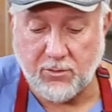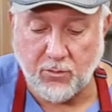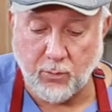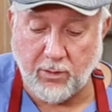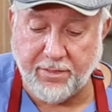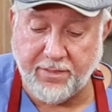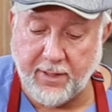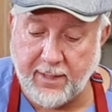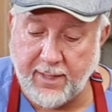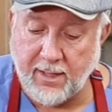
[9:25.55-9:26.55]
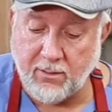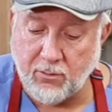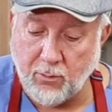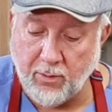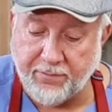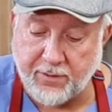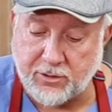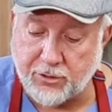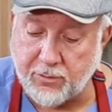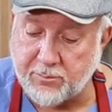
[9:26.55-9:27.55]
we'll thin it out with the
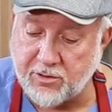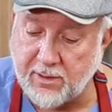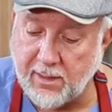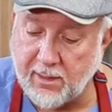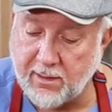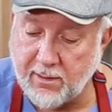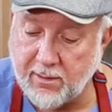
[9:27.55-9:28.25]
shrimp stock.